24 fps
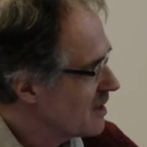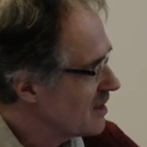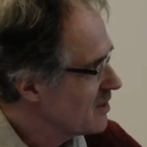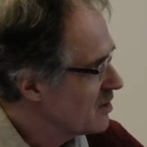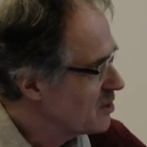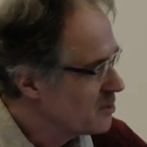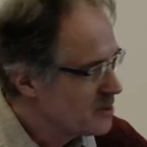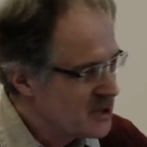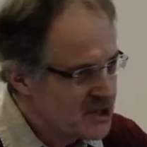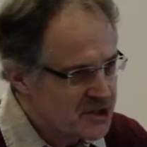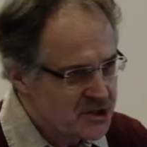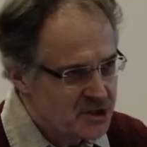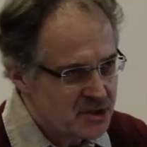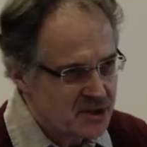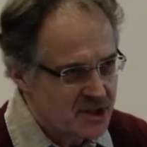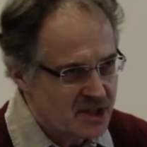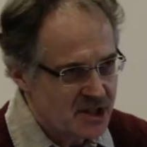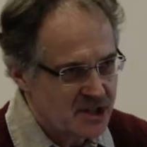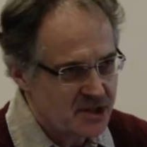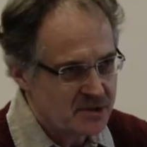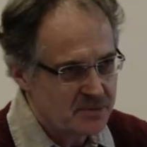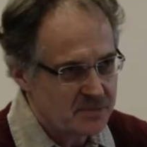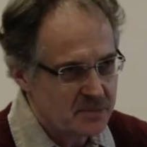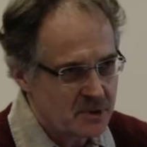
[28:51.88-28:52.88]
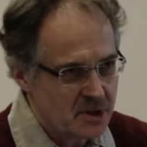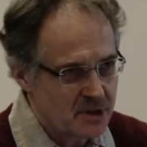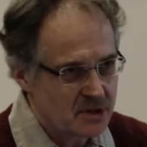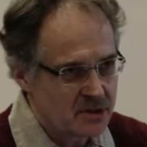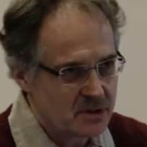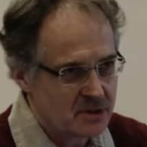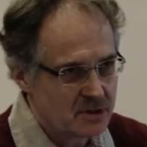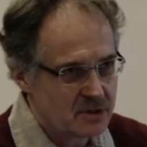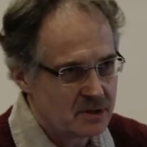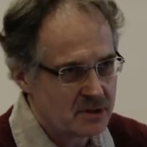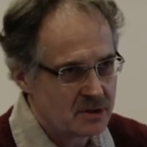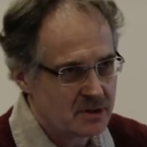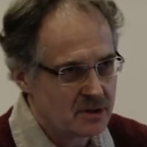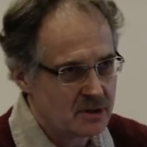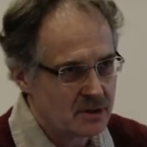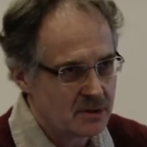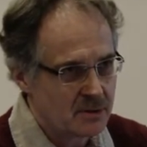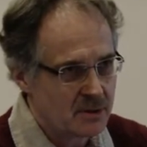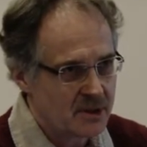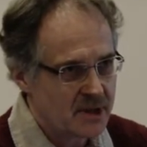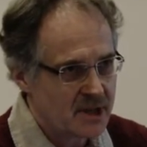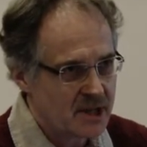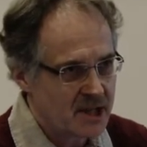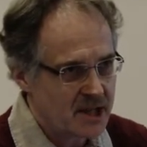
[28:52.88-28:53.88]
the question is, what
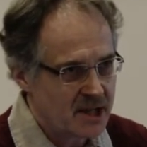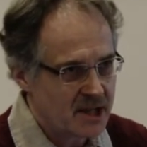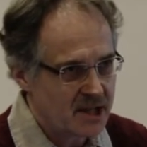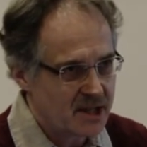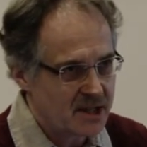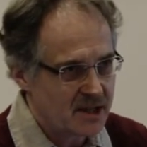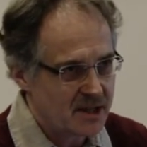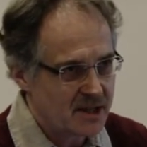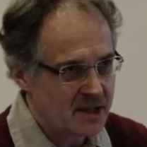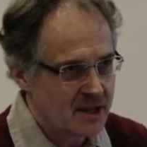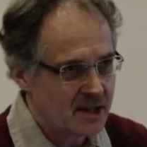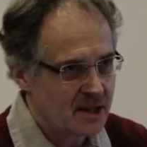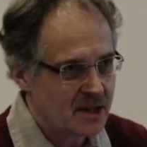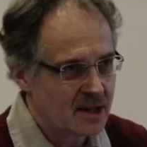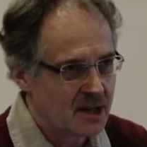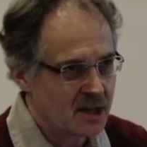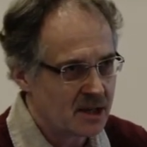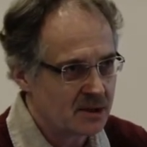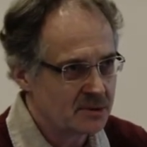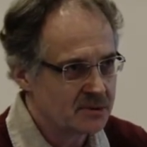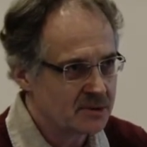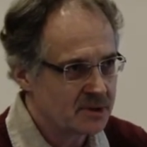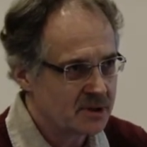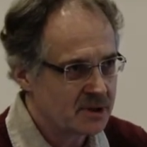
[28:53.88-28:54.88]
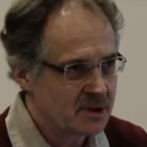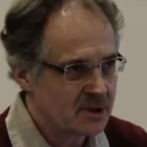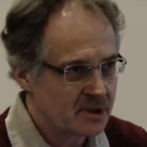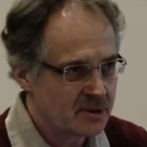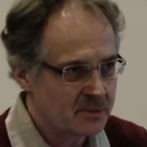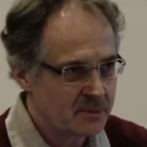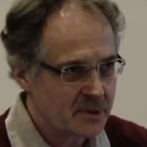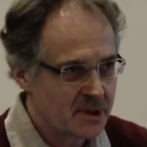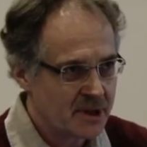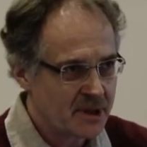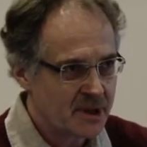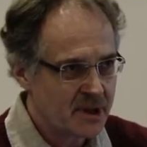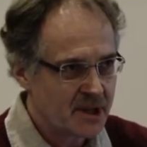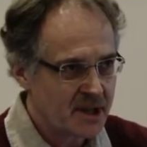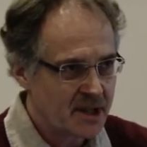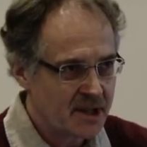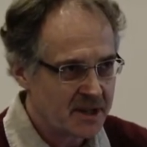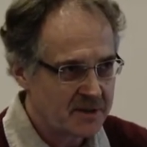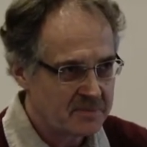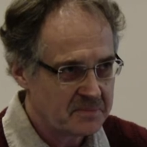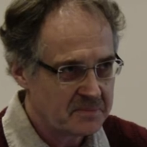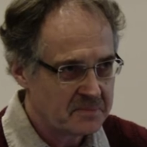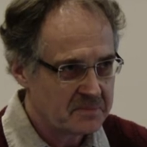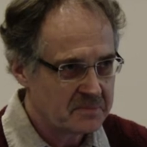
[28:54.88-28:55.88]
do they encounter when
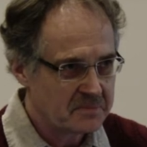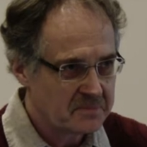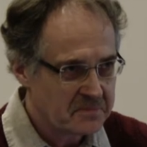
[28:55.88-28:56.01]
they